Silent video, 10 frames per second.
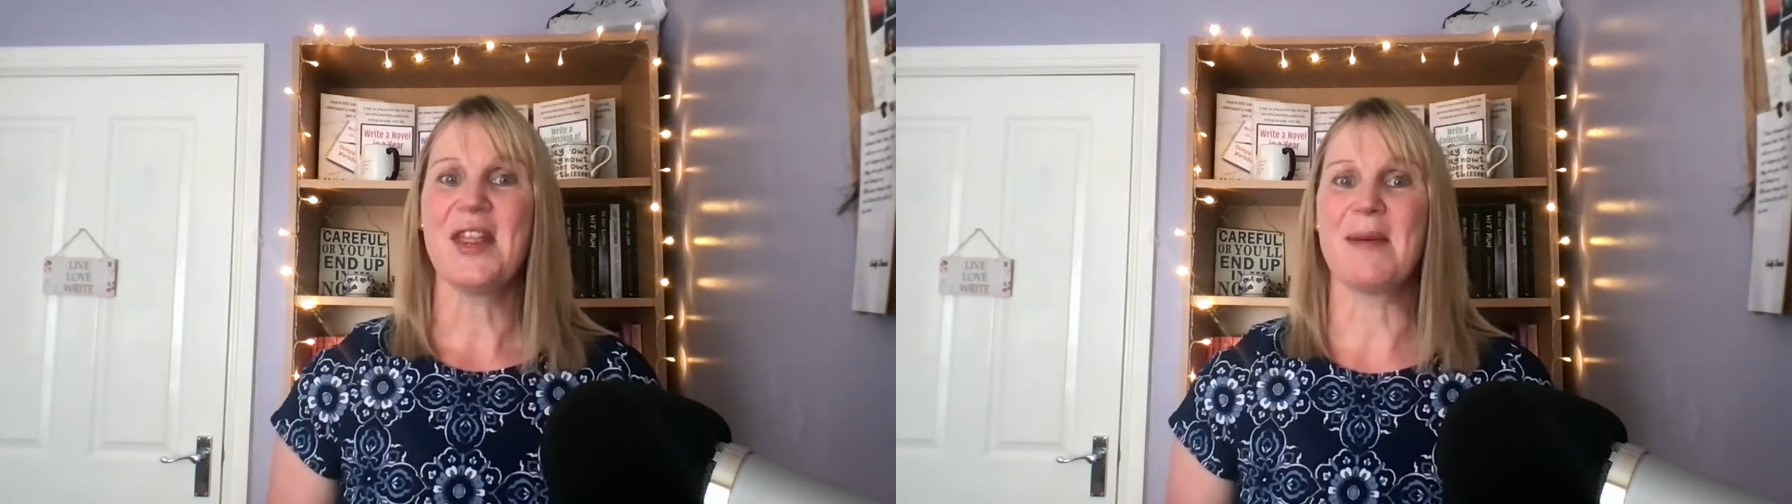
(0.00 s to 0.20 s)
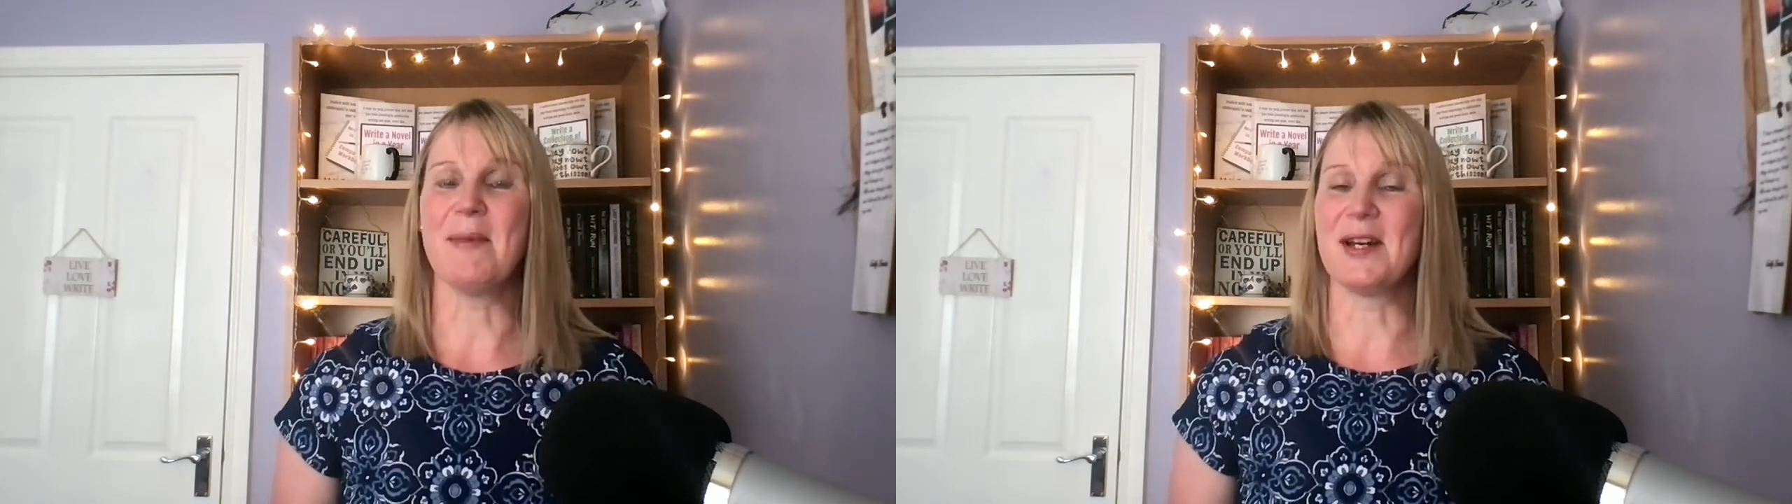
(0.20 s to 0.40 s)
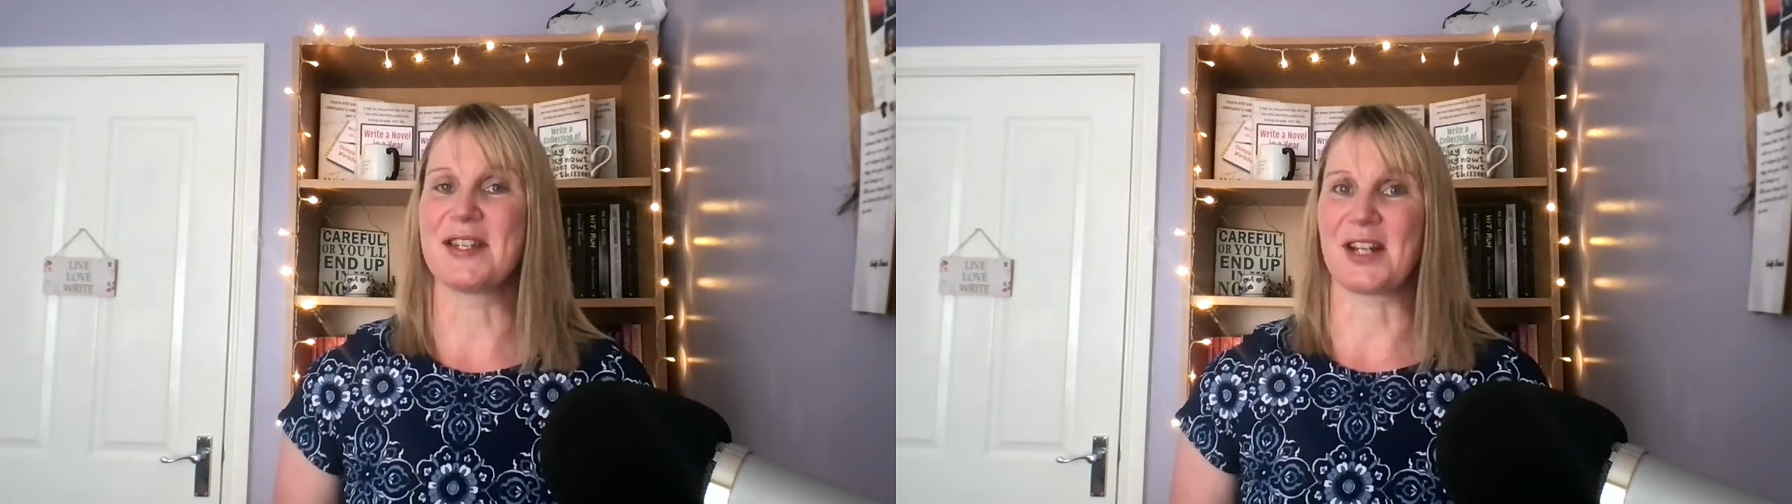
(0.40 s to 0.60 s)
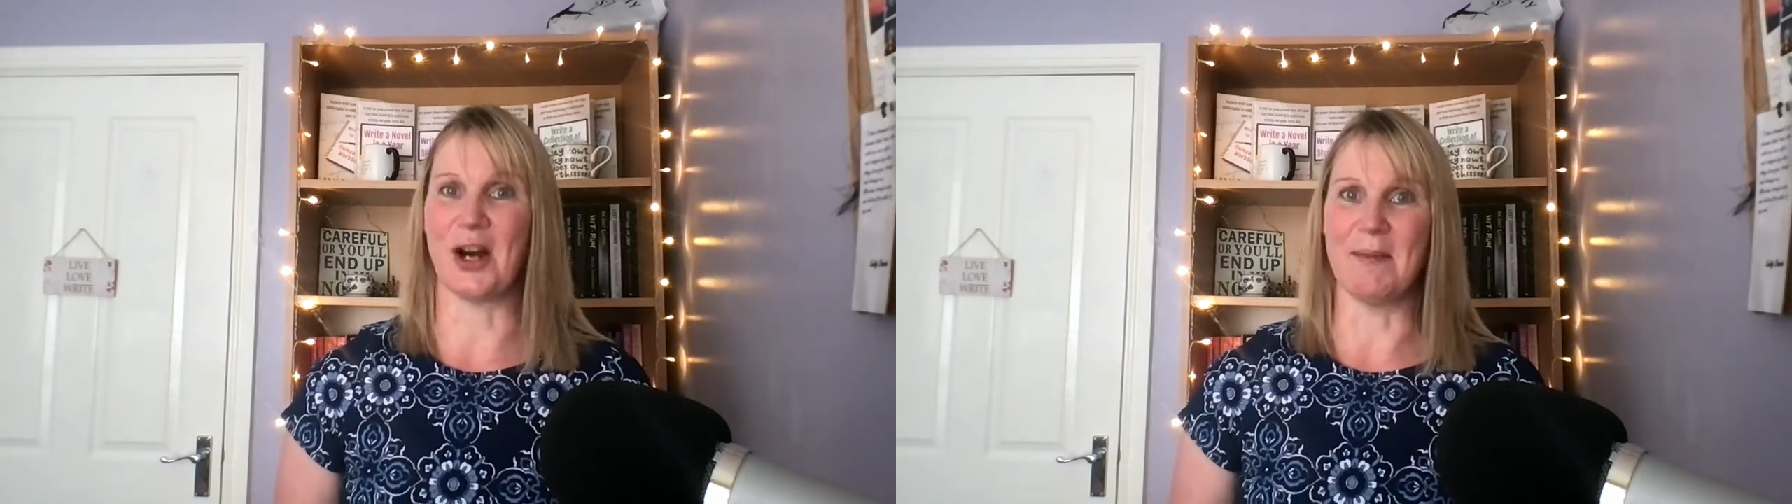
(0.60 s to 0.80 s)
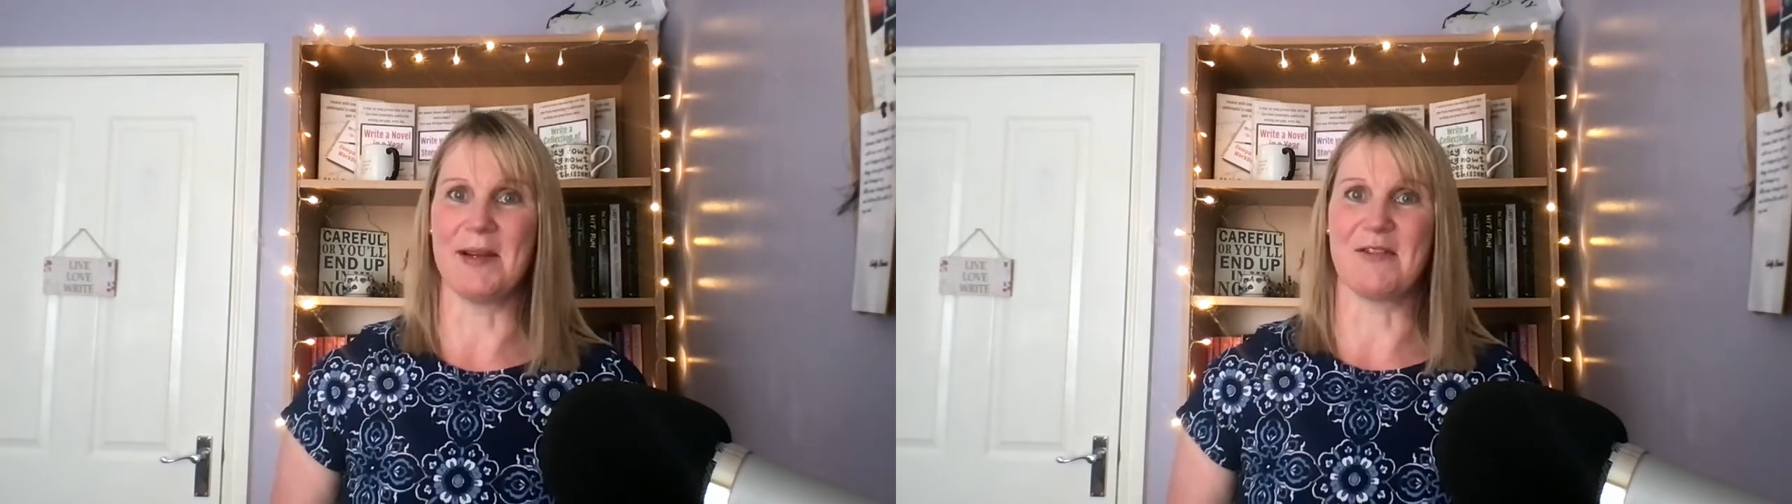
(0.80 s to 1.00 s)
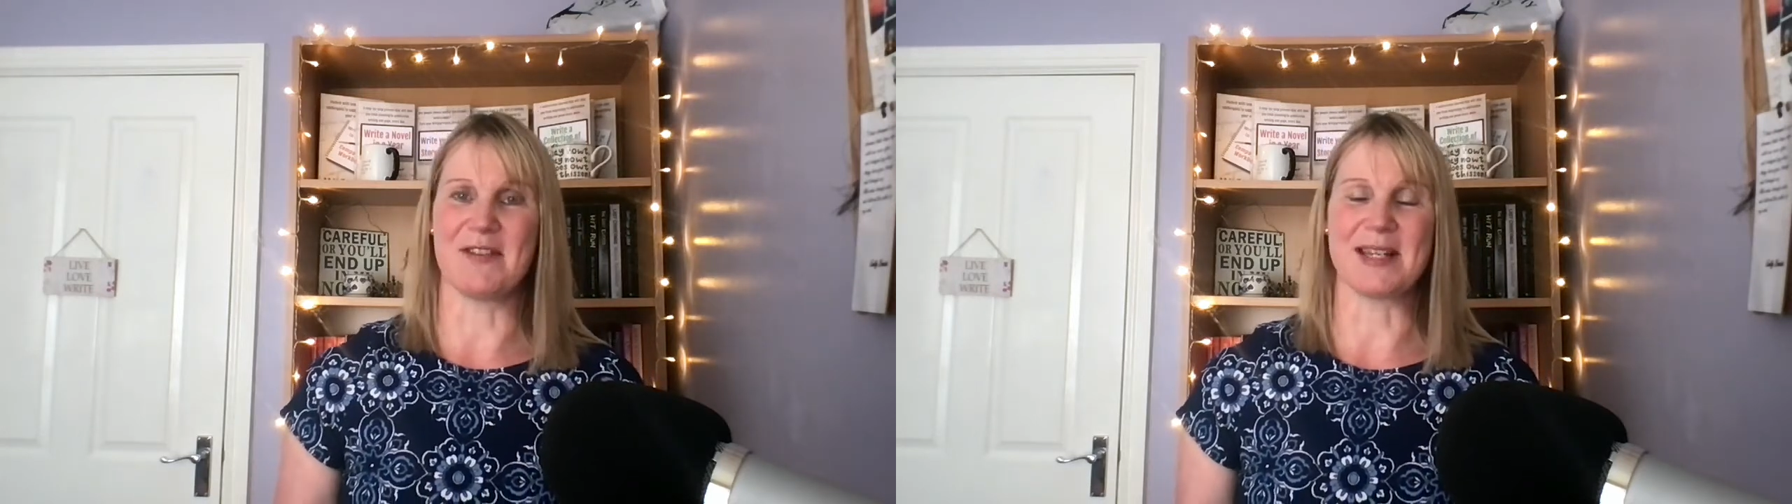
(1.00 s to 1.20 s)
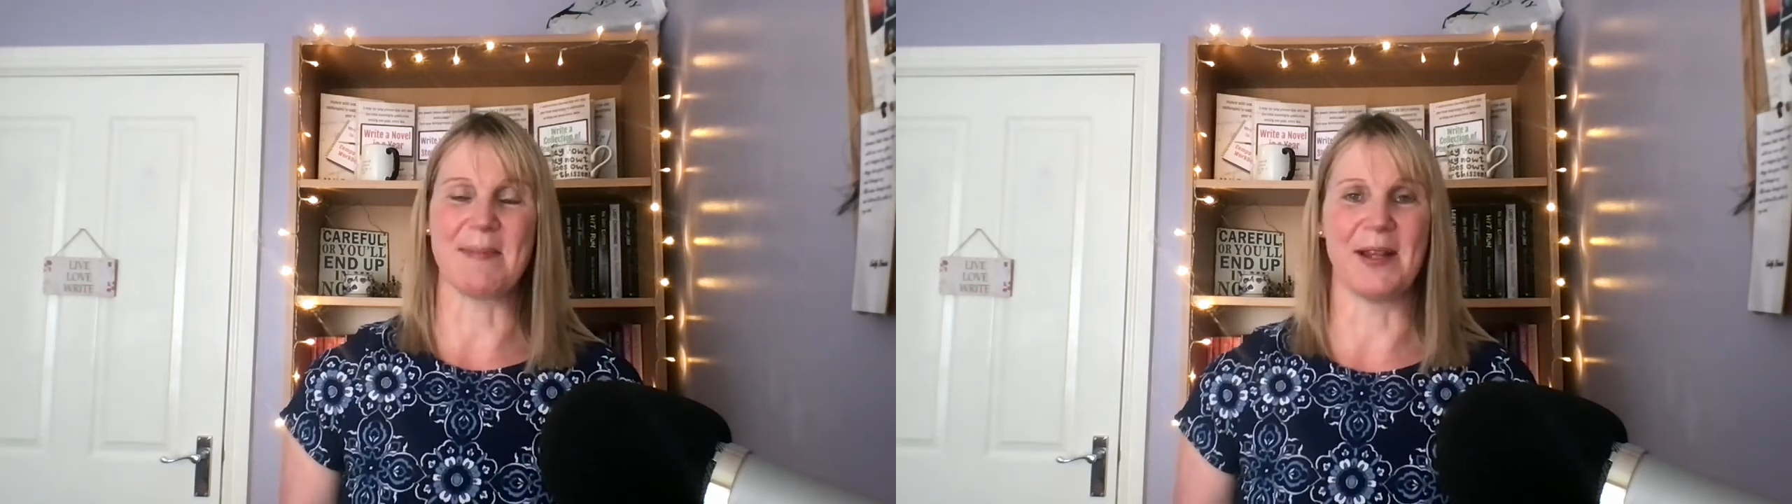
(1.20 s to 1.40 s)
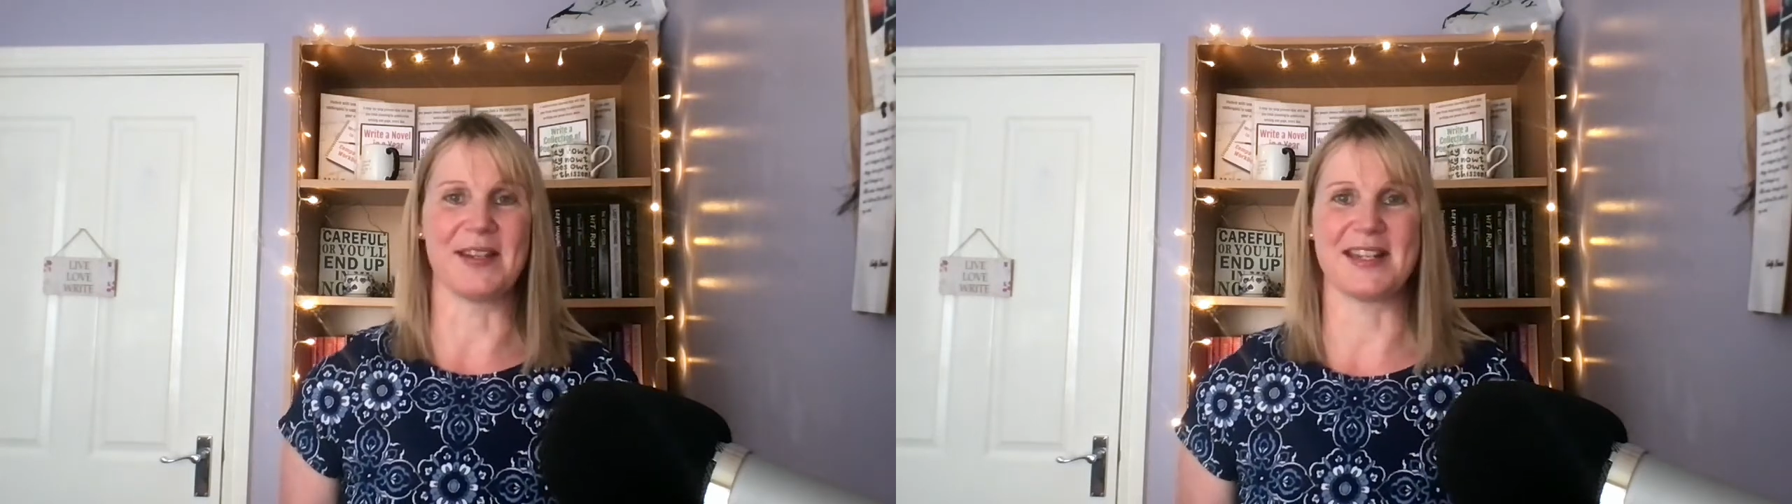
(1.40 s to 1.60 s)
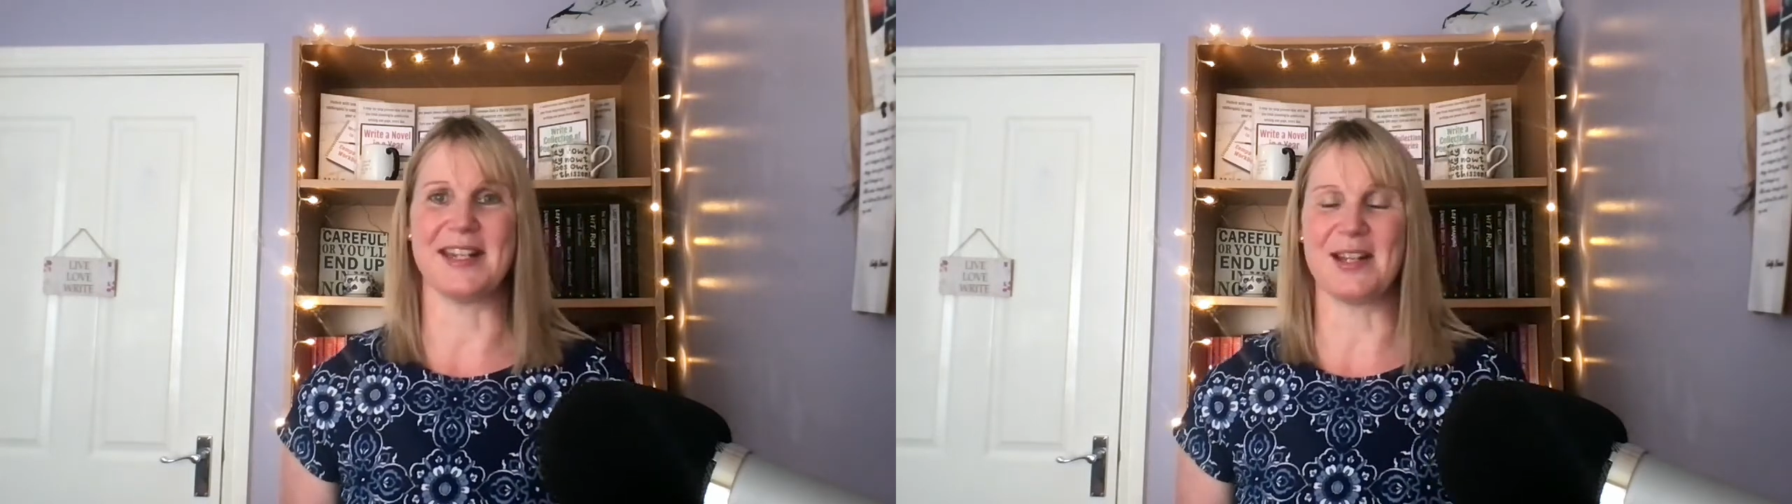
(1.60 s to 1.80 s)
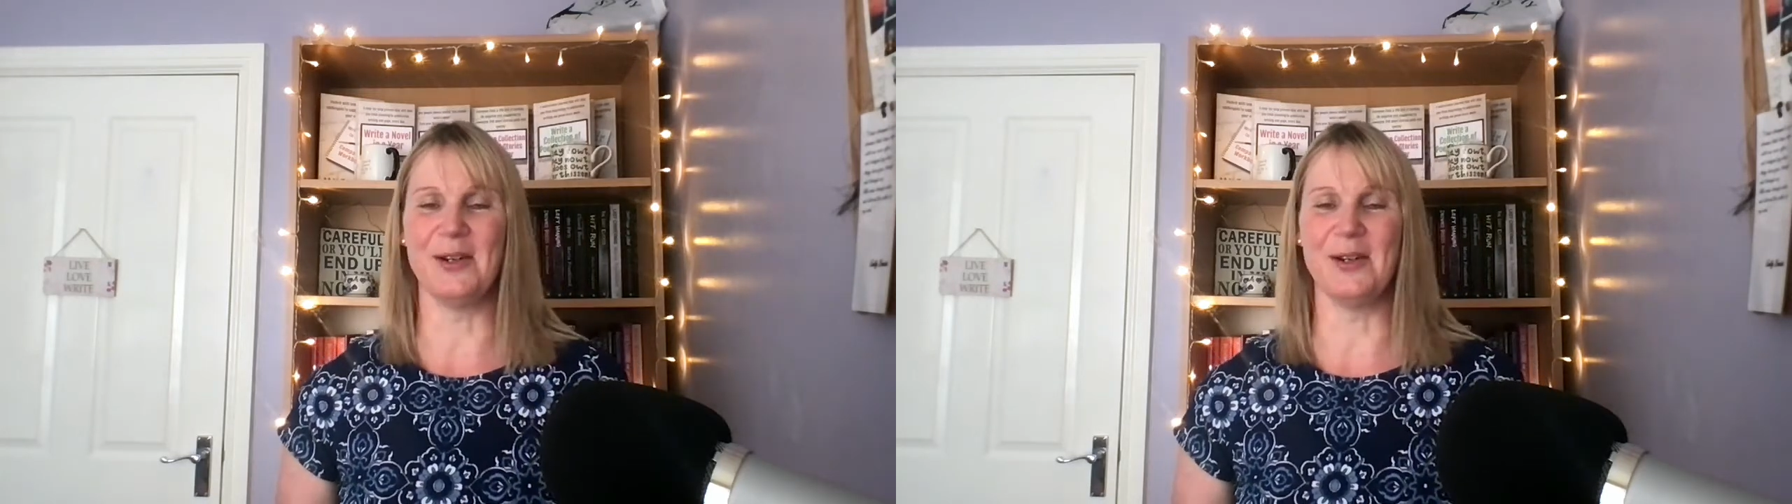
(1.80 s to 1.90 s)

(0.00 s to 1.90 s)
the most common response is,